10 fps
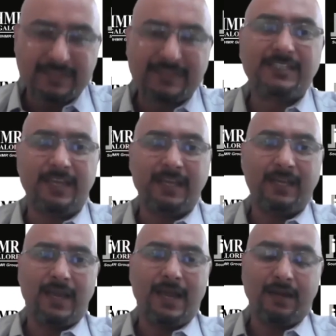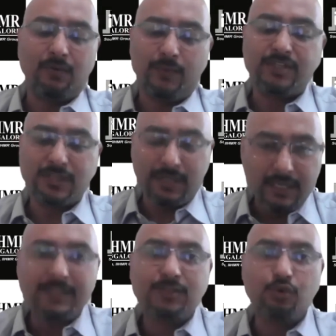persisting and which
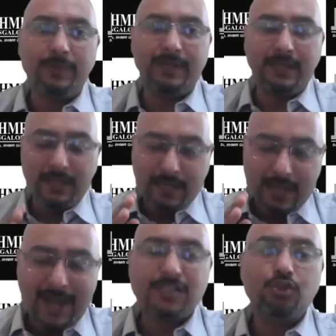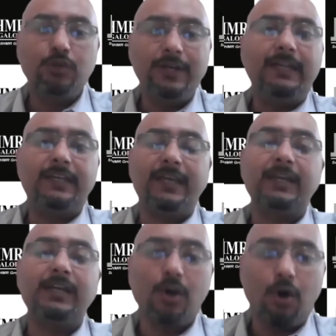need to be actually
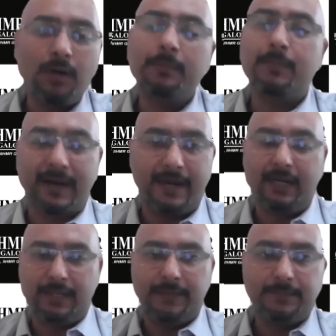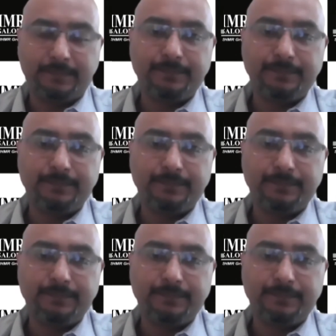tackled on priority?